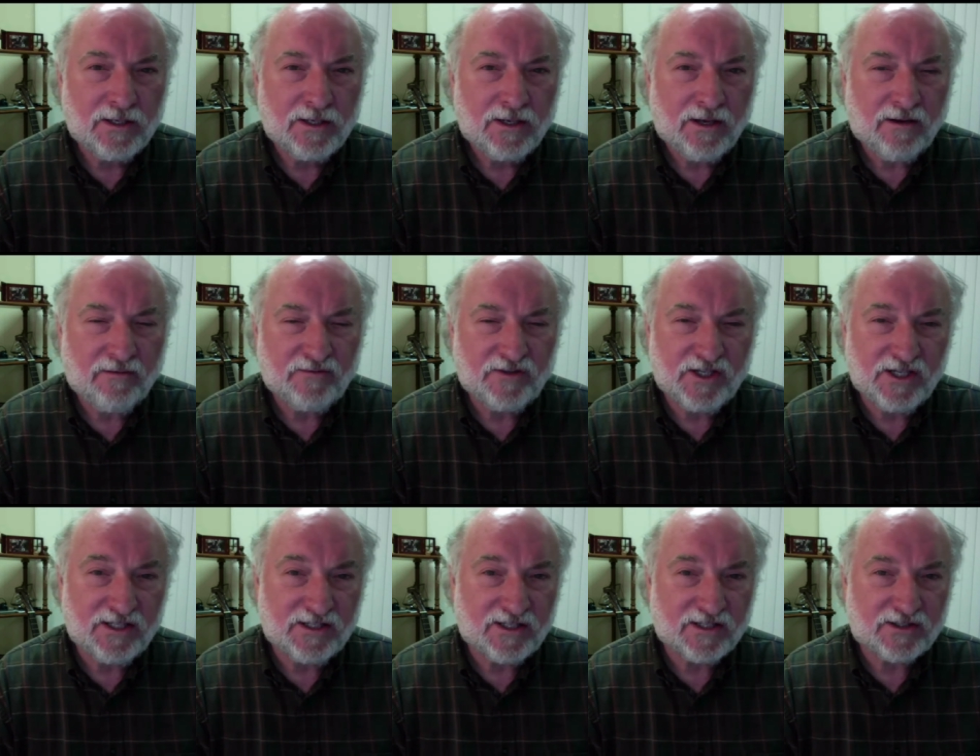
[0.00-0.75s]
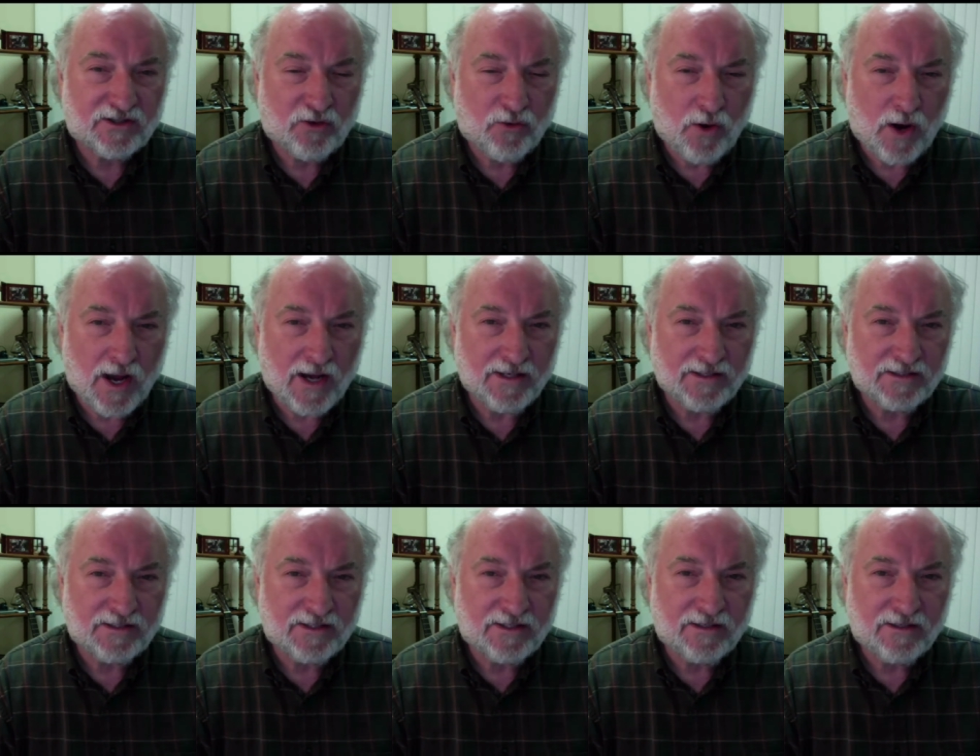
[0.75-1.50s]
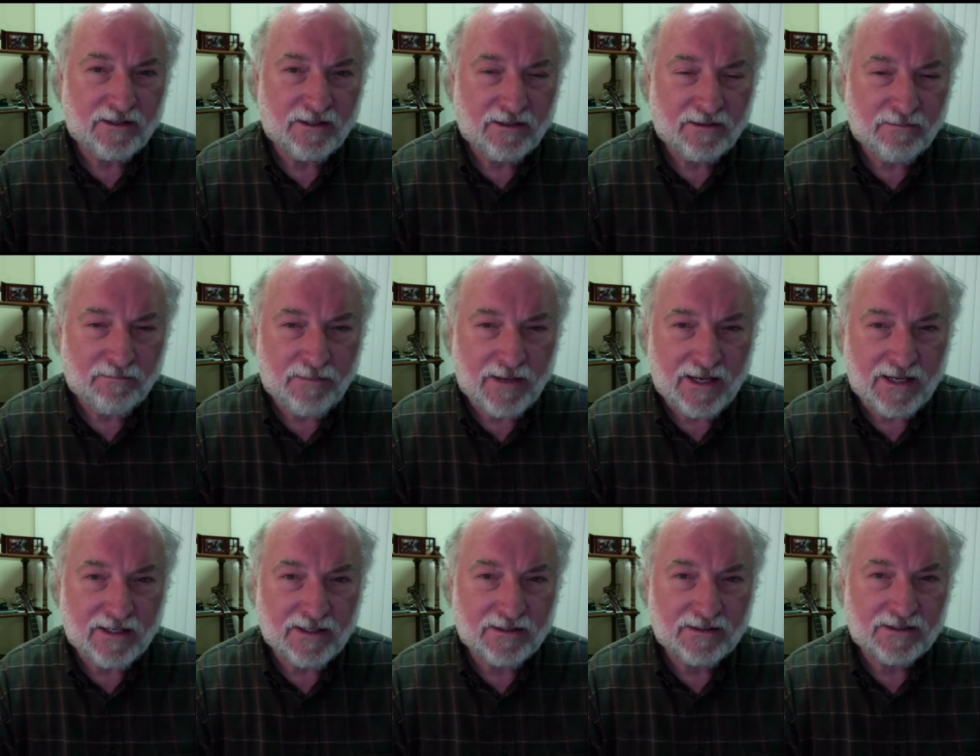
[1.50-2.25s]
of Jesus Christ
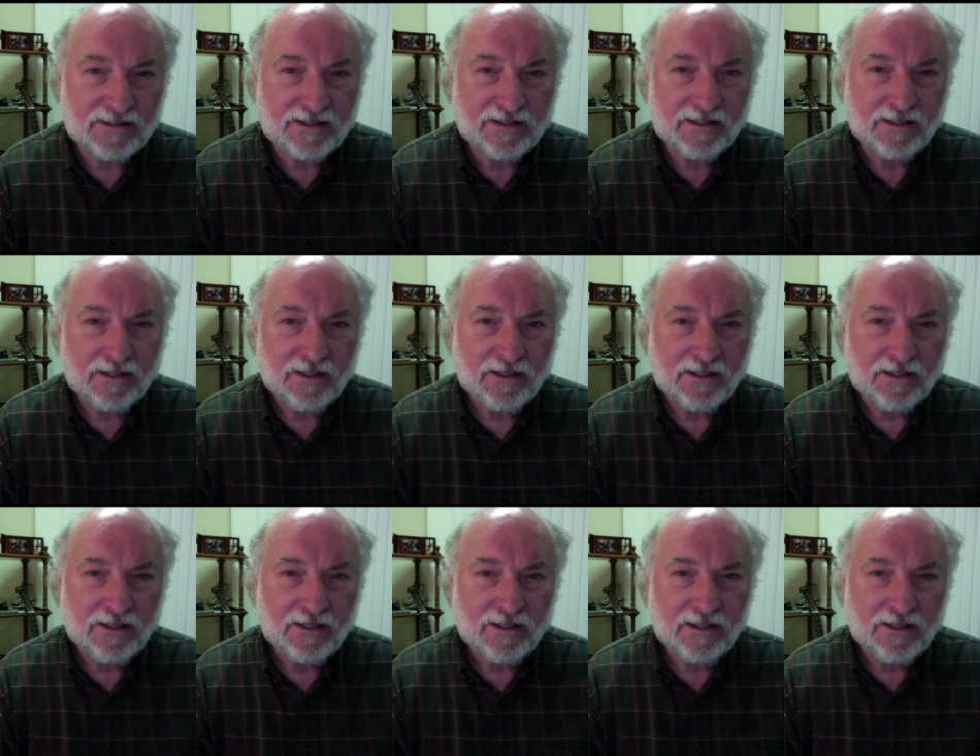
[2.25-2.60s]
means.